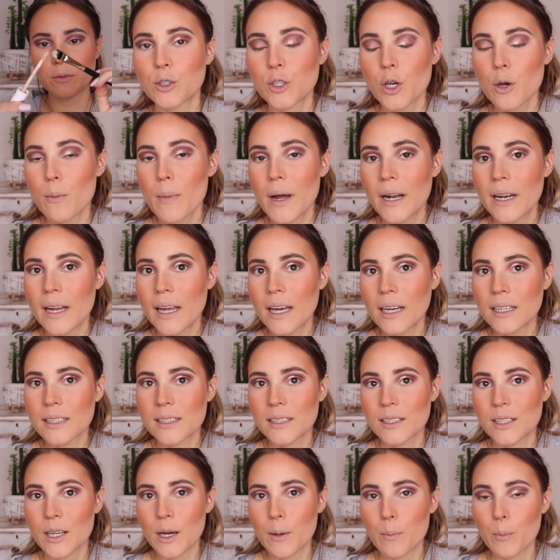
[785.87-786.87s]
So my
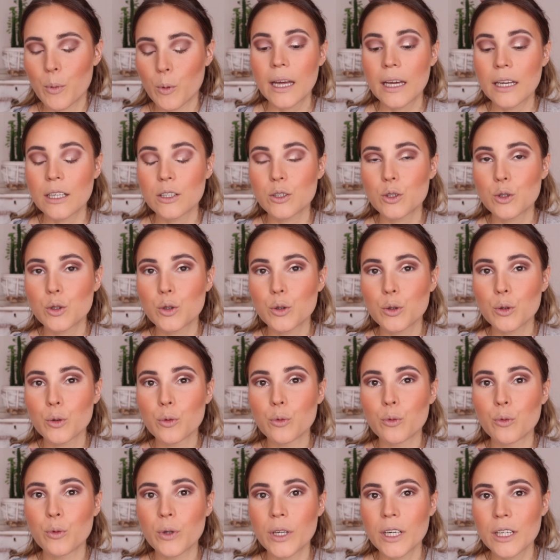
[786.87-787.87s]
next tip is
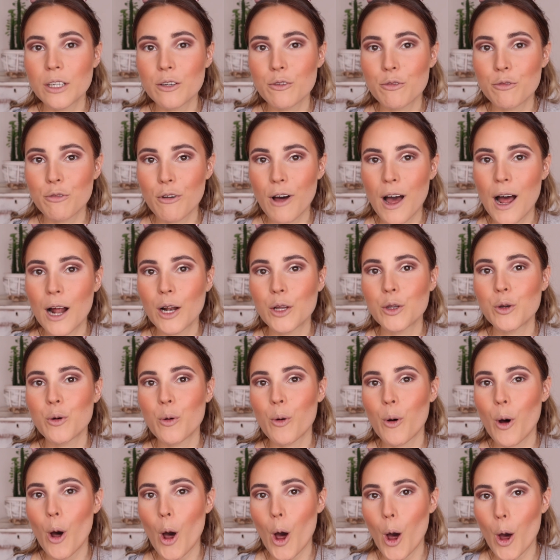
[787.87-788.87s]
to redefine
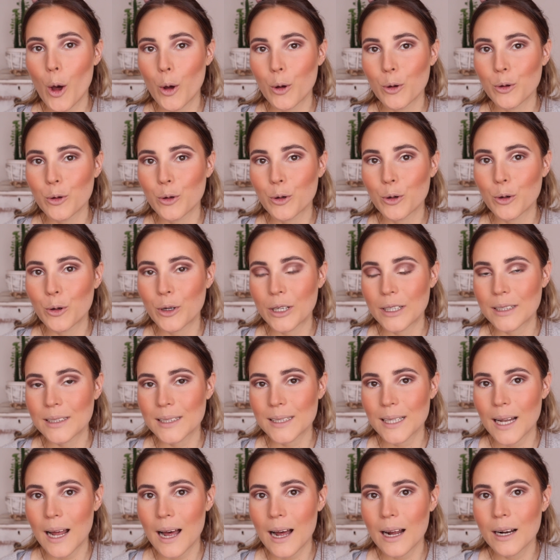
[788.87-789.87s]
your own crease
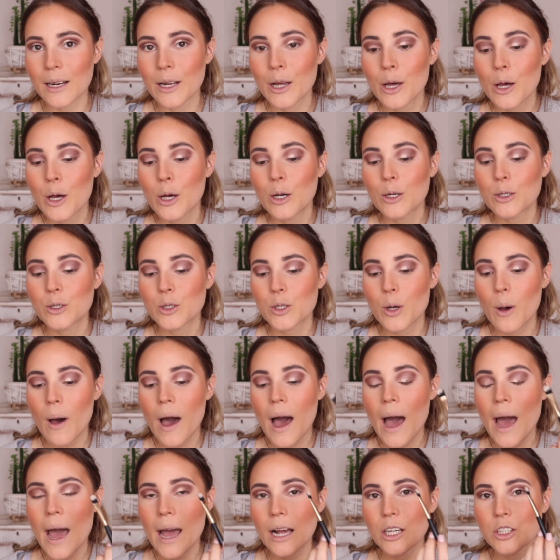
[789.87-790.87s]
line. So
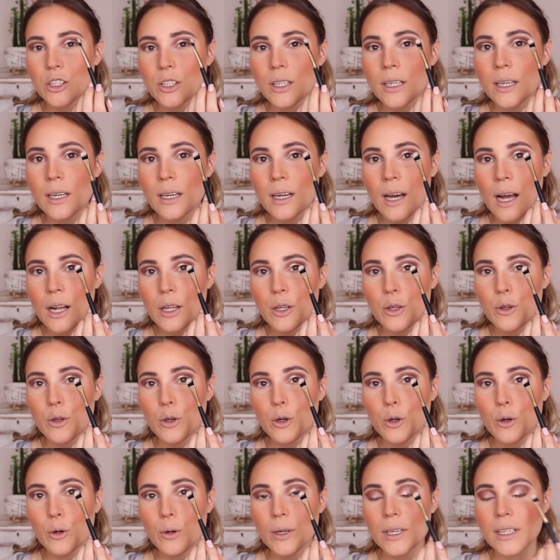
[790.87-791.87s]
I actually cut the
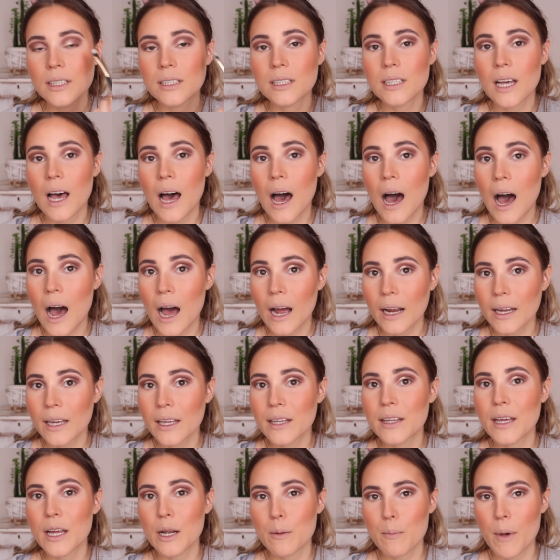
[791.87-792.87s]
crease
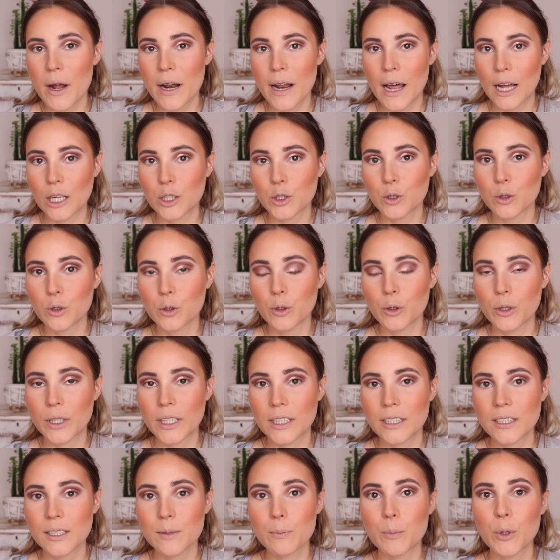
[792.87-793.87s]
higher than my natural
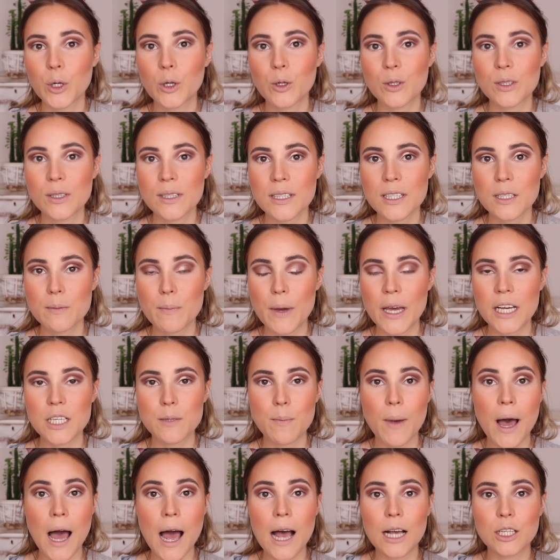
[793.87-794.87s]
crease because this makes
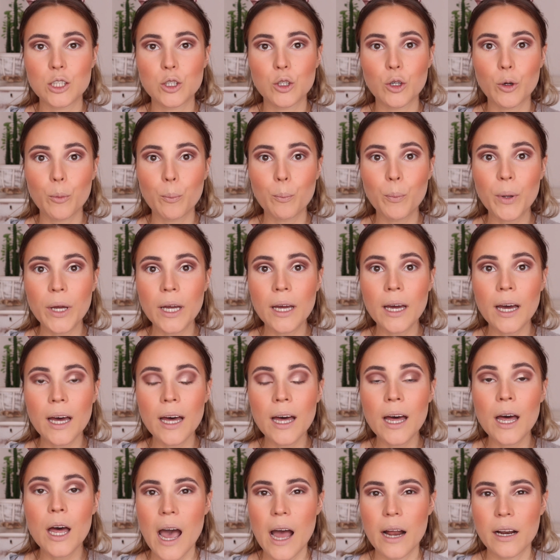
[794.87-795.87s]
my eyes look bigger
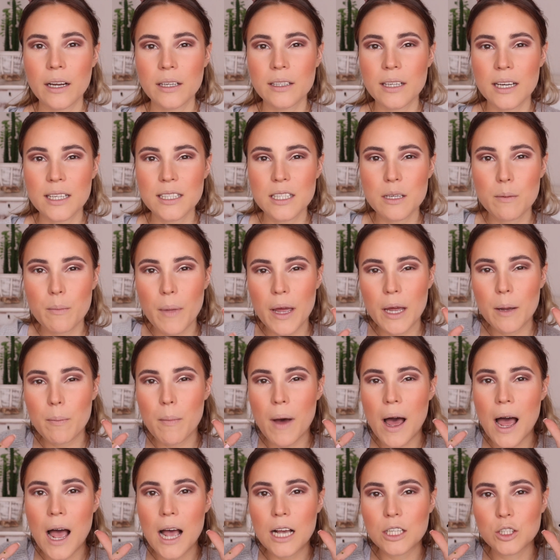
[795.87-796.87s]
and it doesn't make
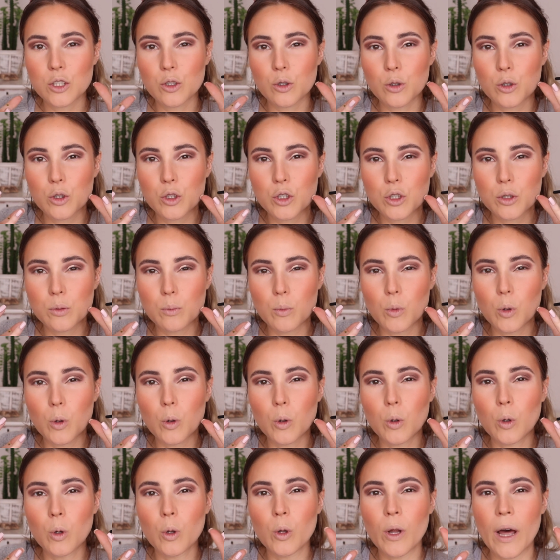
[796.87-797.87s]
my eyes look
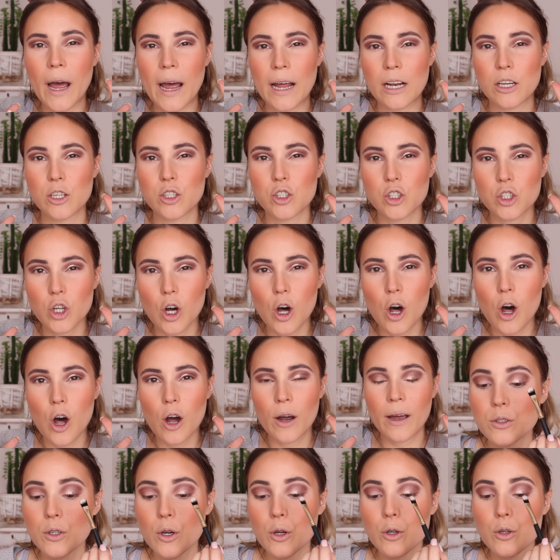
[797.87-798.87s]
small and
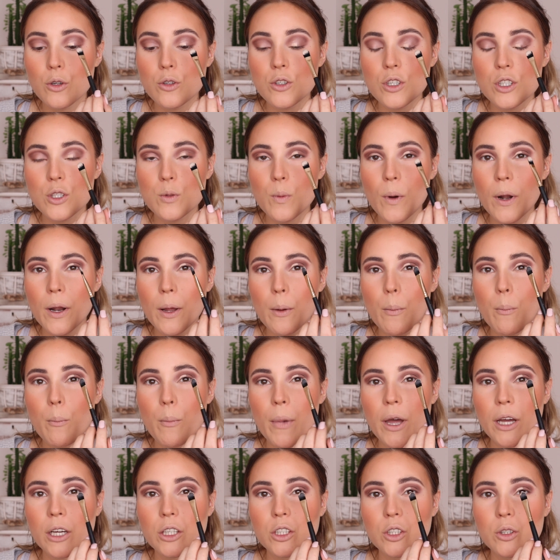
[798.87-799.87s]
dark. So you just want to
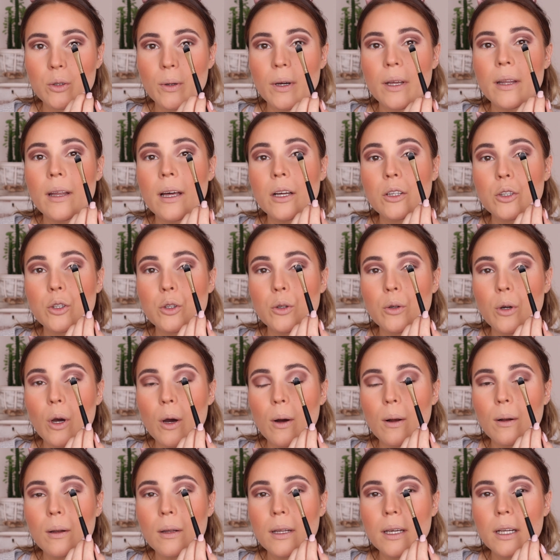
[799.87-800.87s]
make sure that you
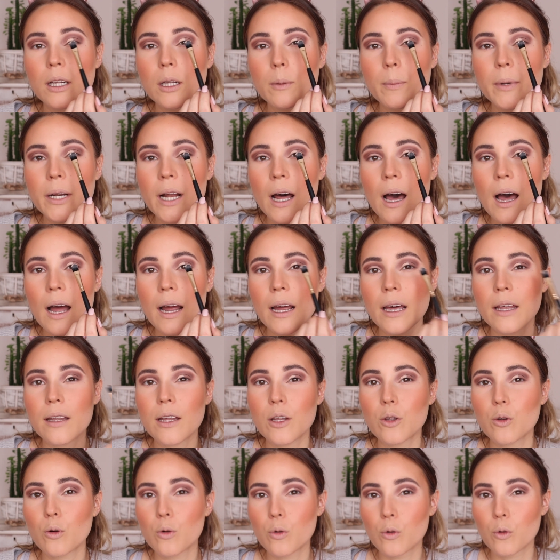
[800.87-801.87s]
go a little bit higher
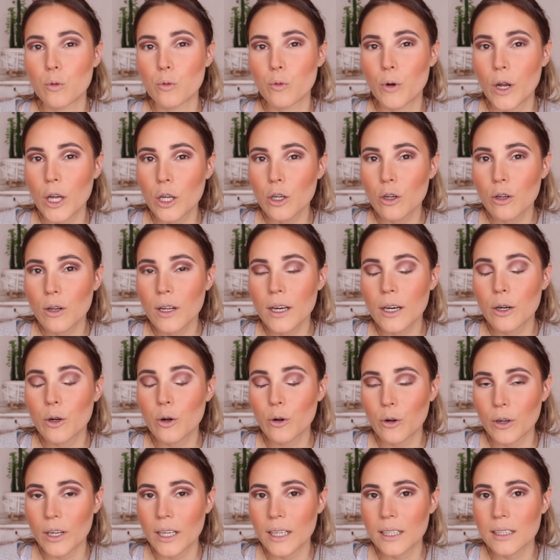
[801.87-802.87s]
than your regular
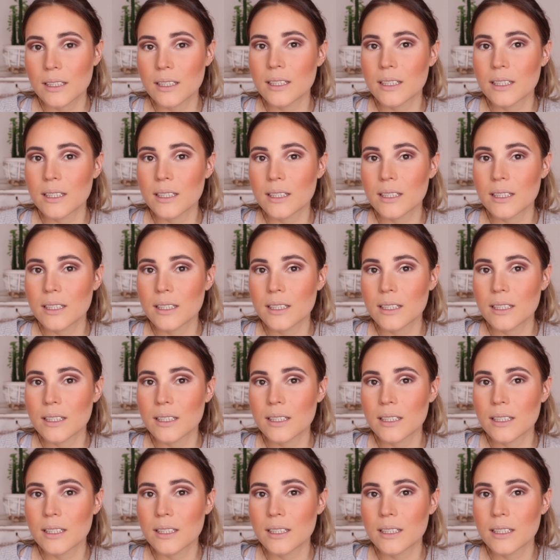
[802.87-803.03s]
crease.